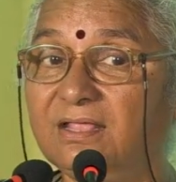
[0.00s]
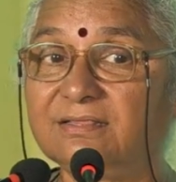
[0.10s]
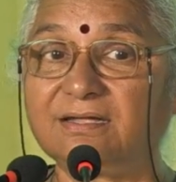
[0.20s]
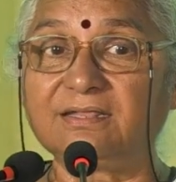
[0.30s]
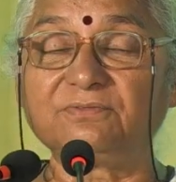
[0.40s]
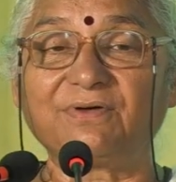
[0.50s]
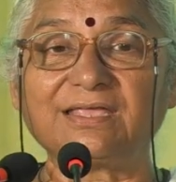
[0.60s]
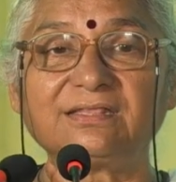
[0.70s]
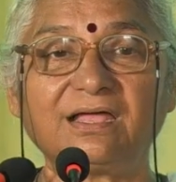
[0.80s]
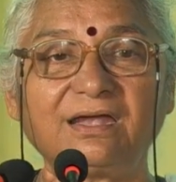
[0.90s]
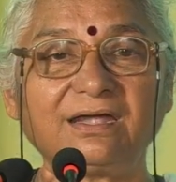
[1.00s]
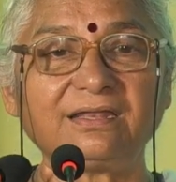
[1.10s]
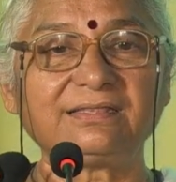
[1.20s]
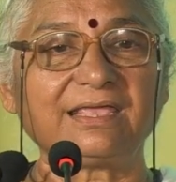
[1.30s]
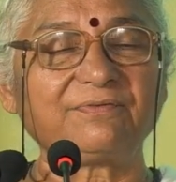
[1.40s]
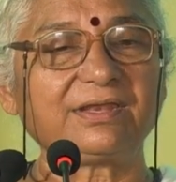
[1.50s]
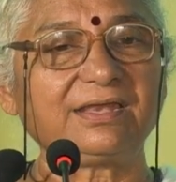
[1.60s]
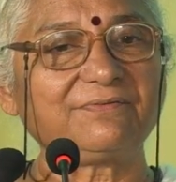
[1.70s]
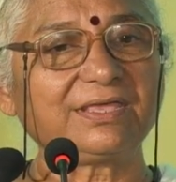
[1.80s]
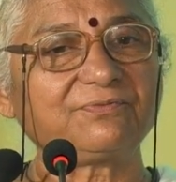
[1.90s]
that in Wayanad they were
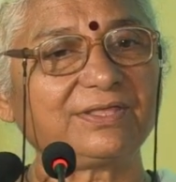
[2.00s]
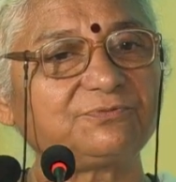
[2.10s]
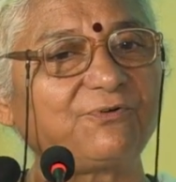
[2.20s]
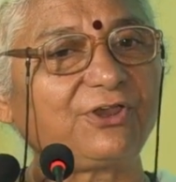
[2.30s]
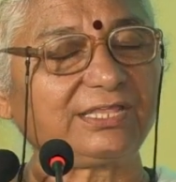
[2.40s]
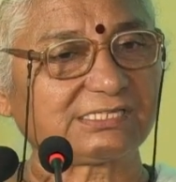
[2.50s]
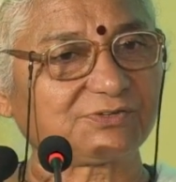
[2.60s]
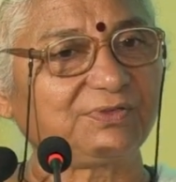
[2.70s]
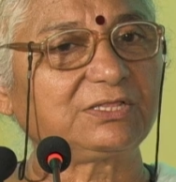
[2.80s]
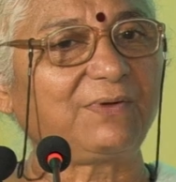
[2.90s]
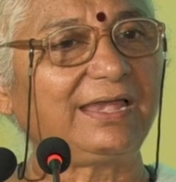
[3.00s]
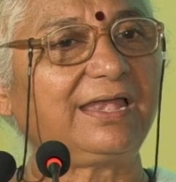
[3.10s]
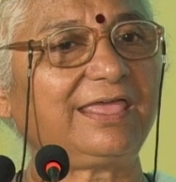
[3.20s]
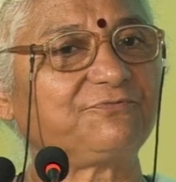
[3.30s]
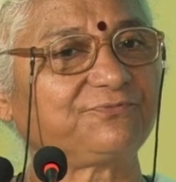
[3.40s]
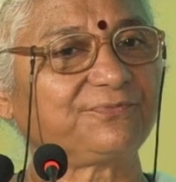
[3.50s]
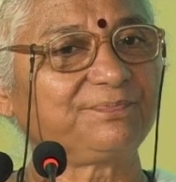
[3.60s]
living with forest, with wildlife.